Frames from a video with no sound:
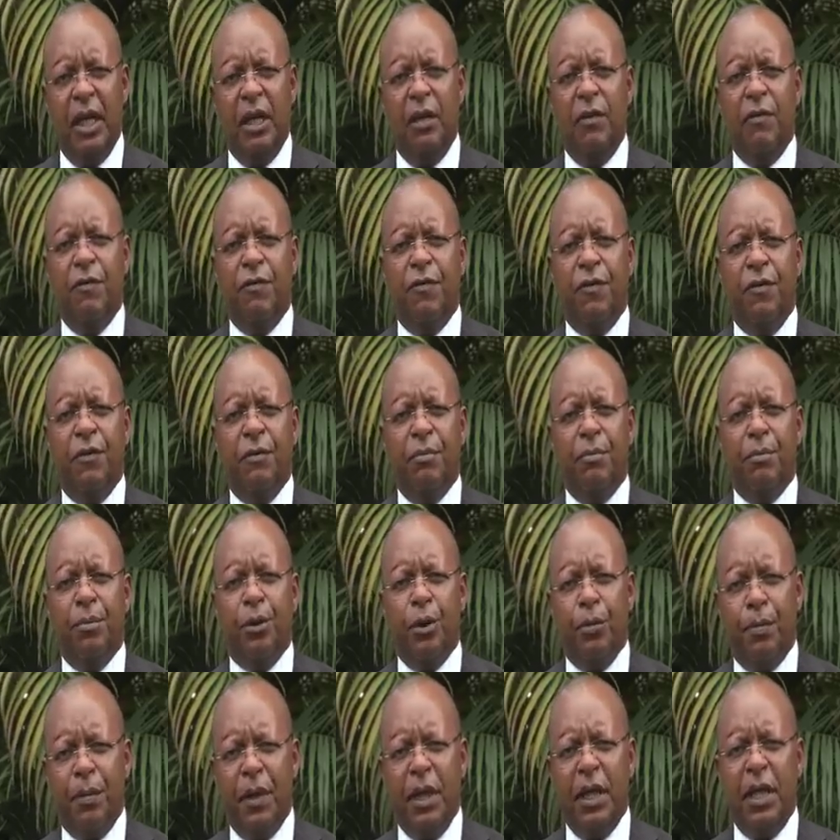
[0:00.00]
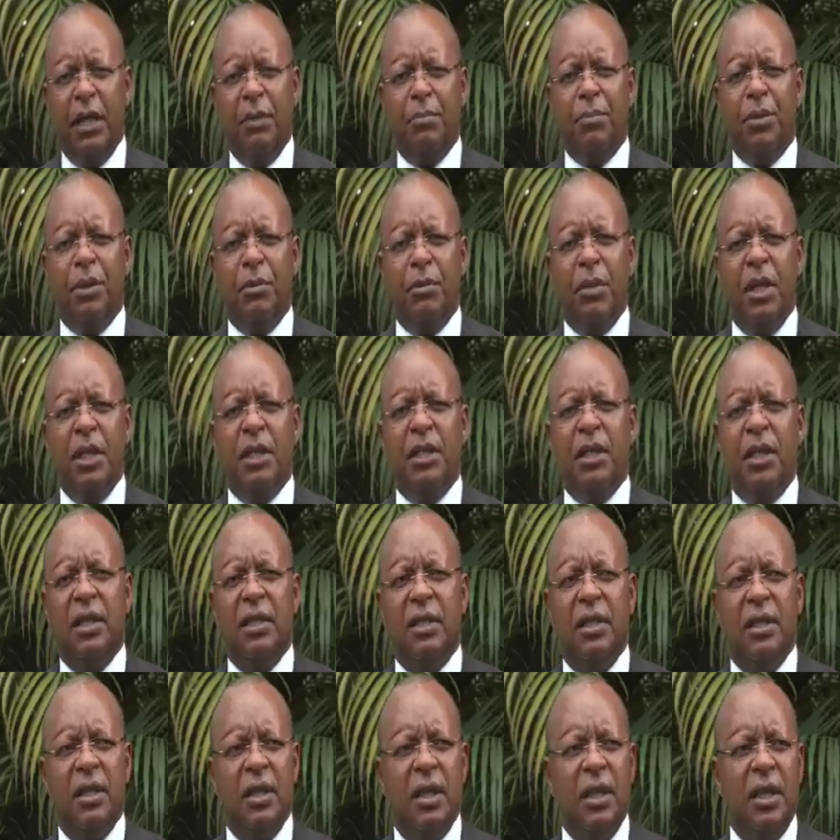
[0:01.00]
if properly
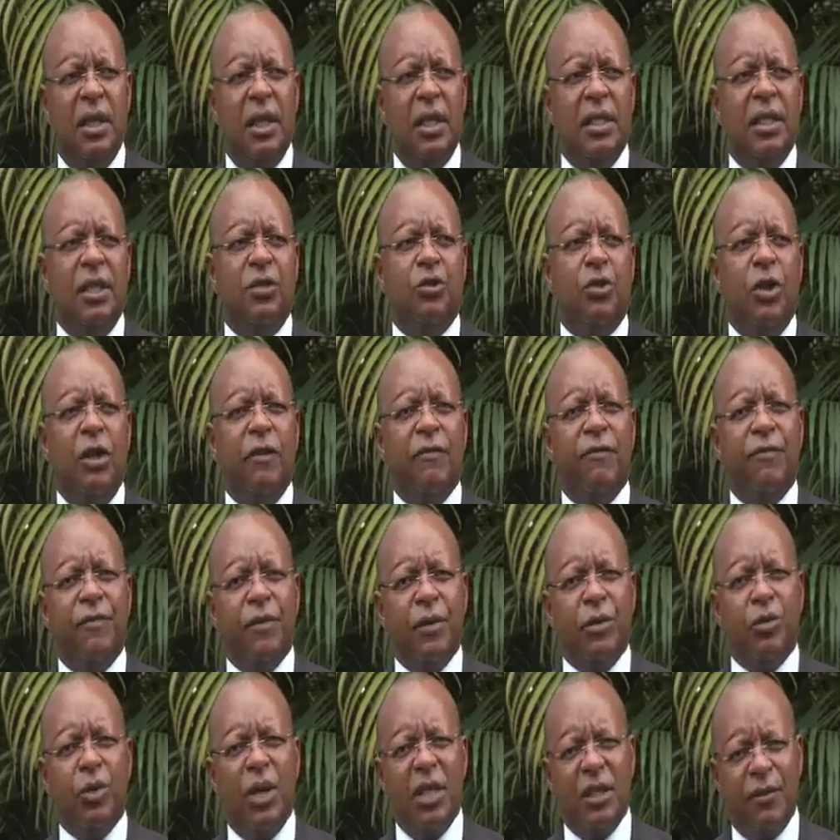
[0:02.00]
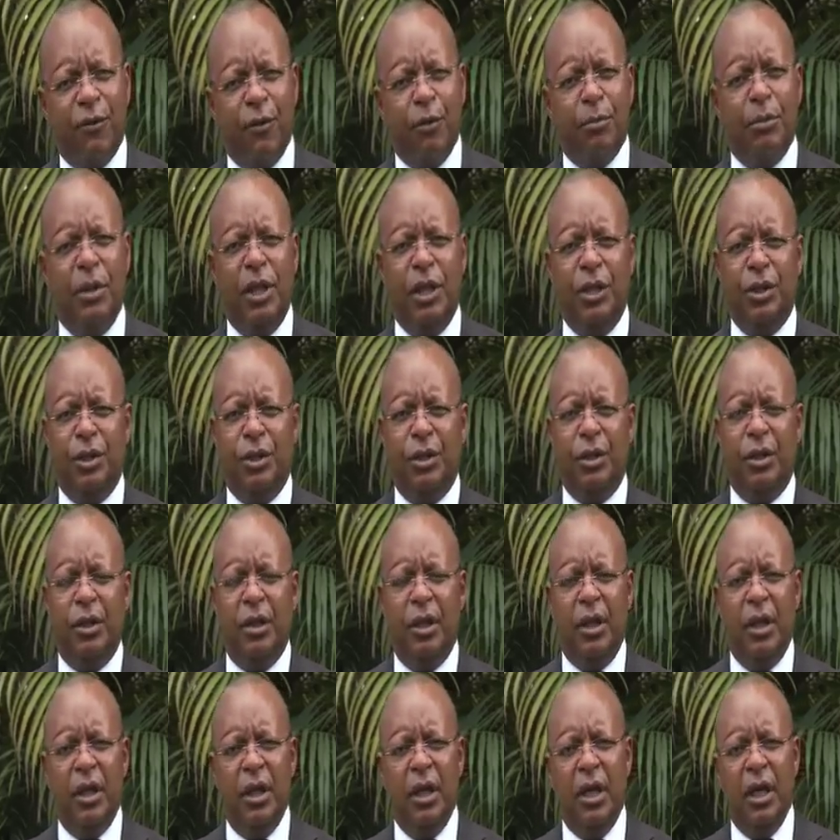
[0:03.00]
implemented, is a trans transformation
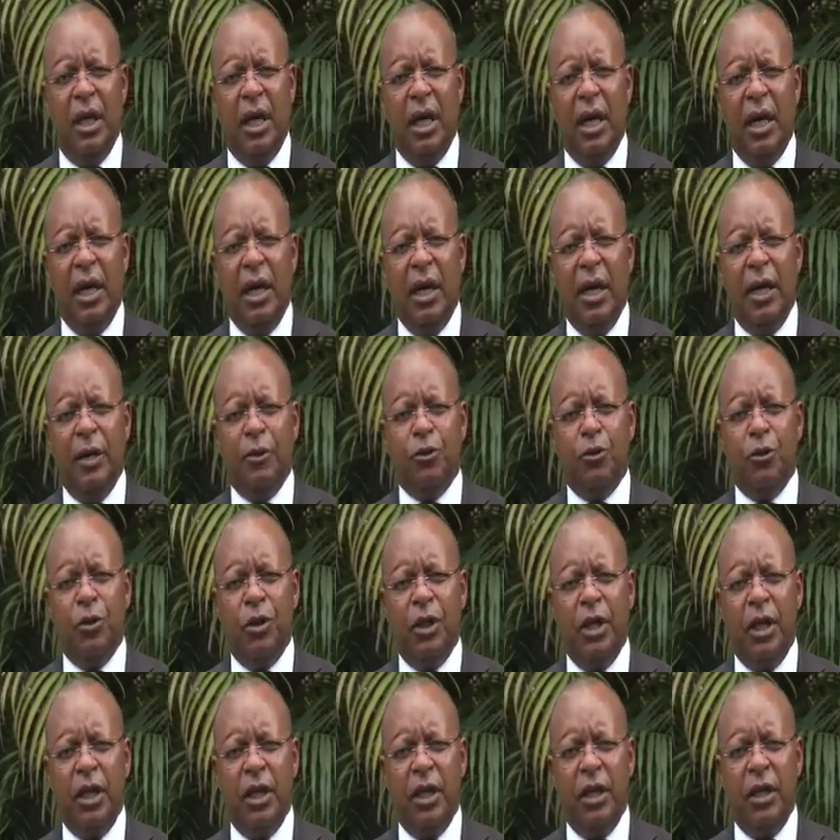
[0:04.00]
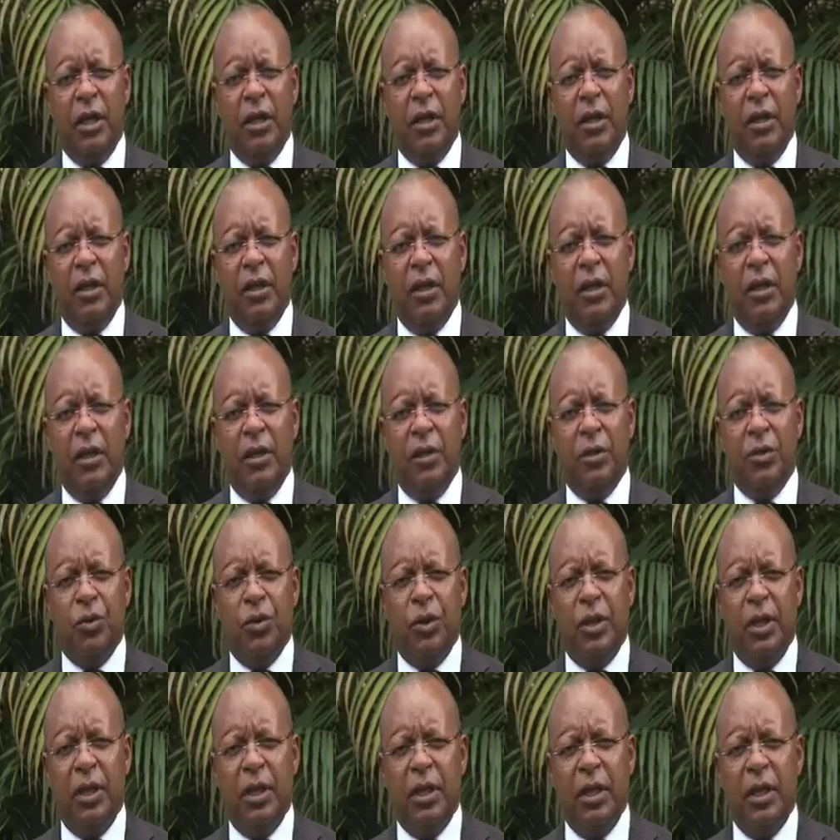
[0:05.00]
uh, to, the,
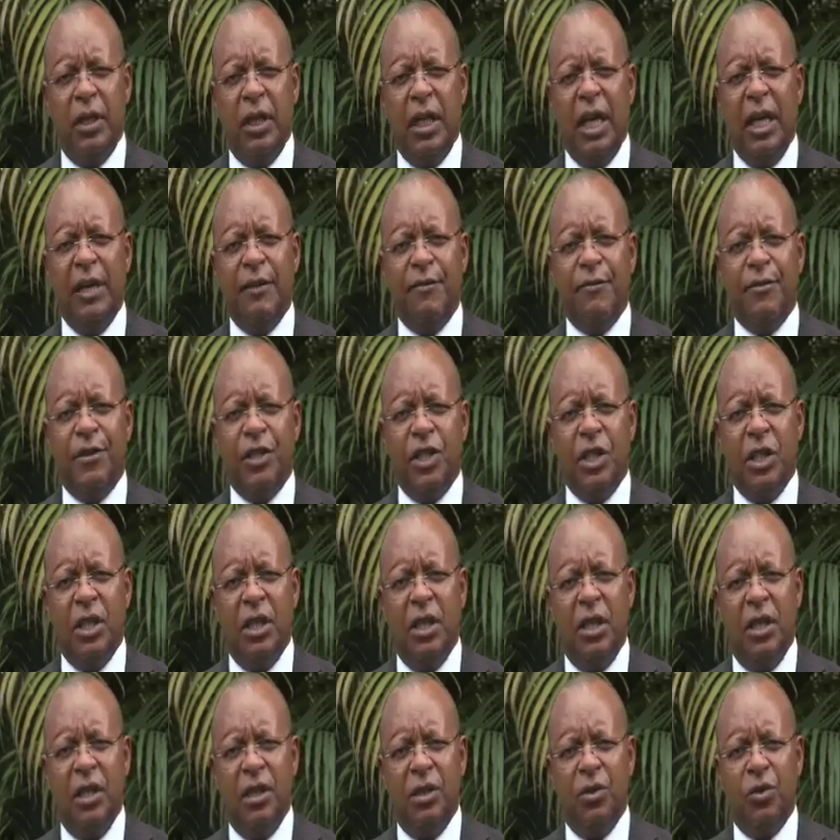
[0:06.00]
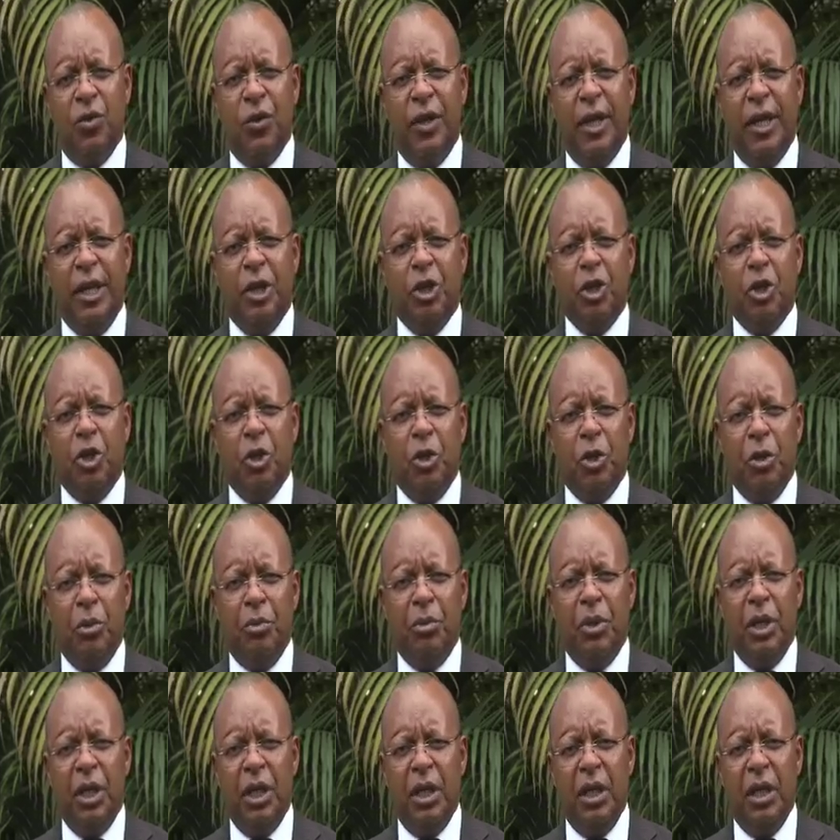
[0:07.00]
to the lives, to the
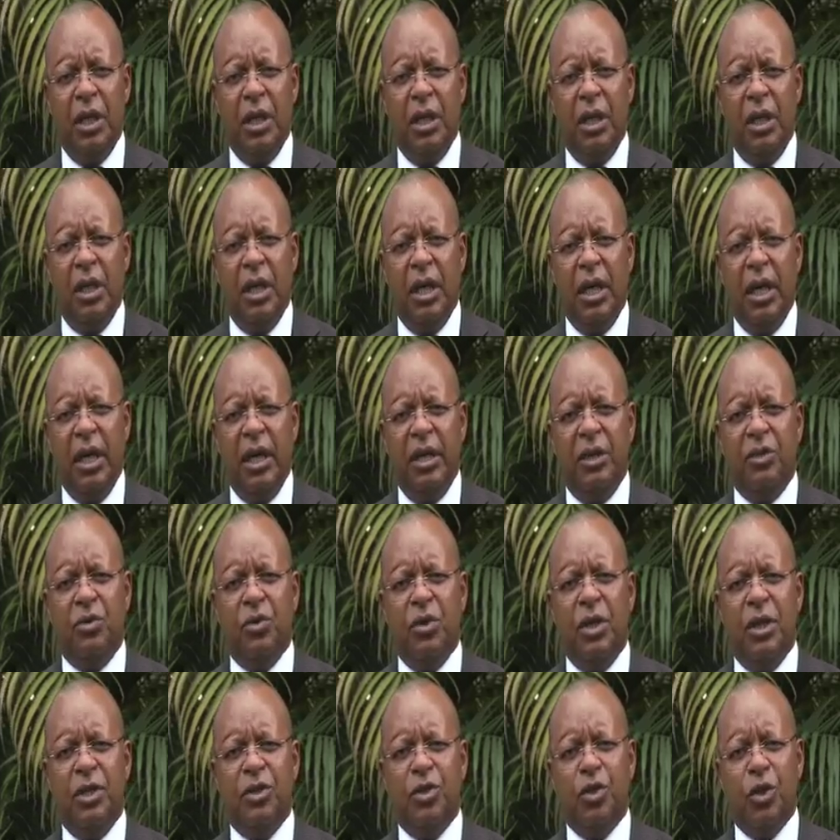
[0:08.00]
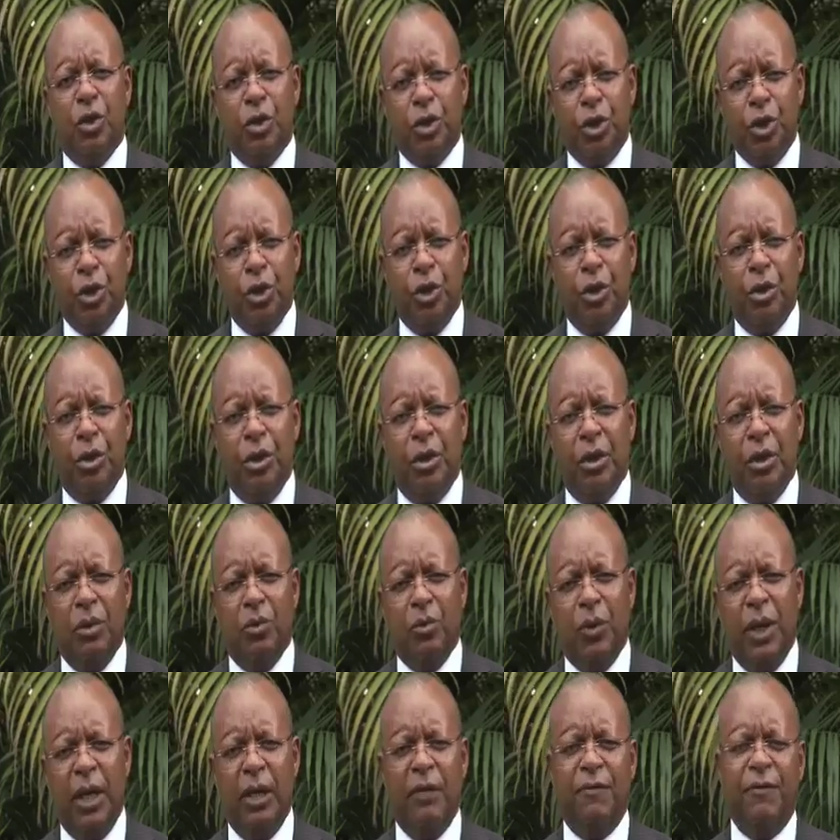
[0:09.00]
economy, and to the social
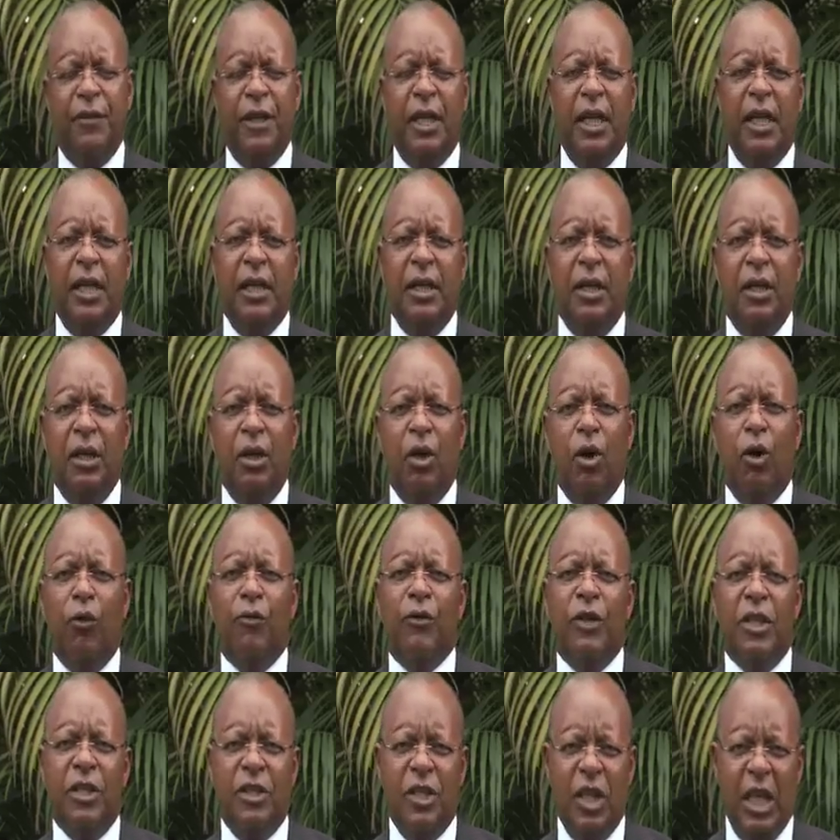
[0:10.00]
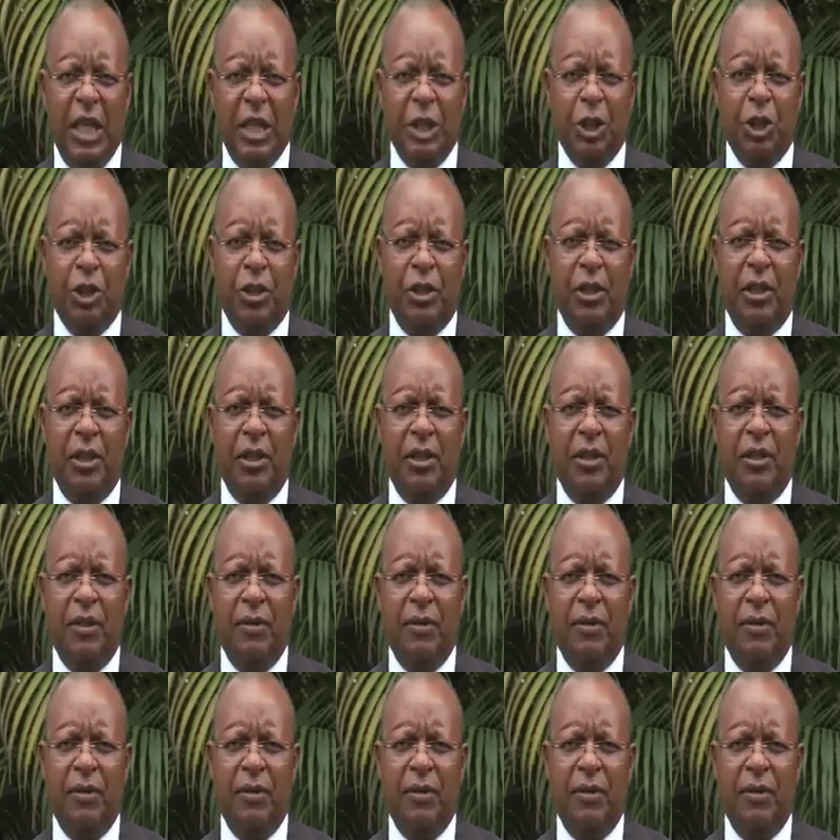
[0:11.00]
welfare of this nation.